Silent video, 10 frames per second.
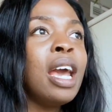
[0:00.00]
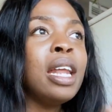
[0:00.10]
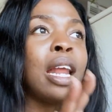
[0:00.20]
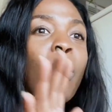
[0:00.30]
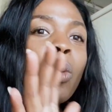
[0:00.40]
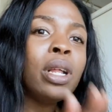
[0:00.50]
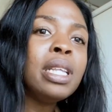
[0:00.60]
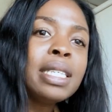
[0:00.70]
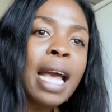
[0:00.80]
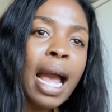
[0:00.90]
Now what
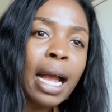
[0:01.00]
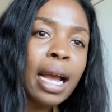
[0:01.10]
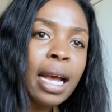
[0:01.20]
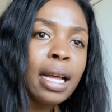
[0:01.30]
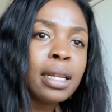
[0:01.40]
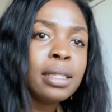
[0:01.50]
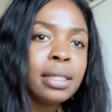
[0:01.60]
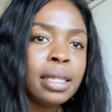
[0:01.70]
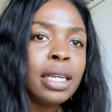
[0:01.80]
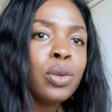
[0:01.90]
this hacker
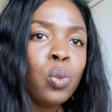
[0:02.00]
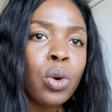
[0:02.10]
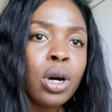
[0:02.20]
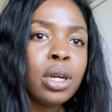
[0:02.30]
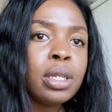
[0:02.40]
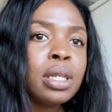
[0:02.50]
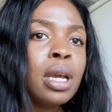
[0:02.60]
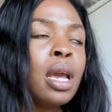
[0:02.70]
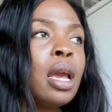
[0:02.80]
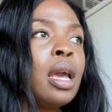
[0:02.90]
did was,
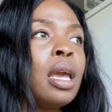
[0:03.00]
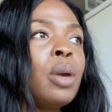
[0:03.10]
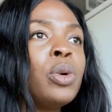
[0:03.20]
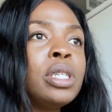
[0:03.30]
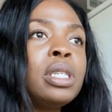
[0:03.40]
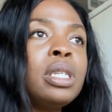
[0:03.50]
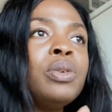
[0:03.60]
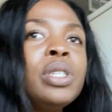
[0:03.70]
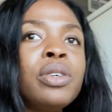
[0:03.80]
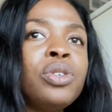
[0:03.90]
it was a
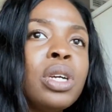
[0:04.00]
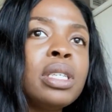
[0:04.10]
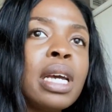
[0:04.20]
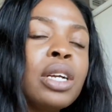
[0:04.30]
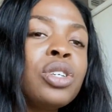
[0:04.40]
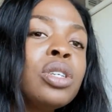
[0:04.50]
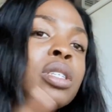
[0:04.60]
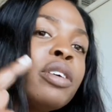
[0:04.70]
series of transactions.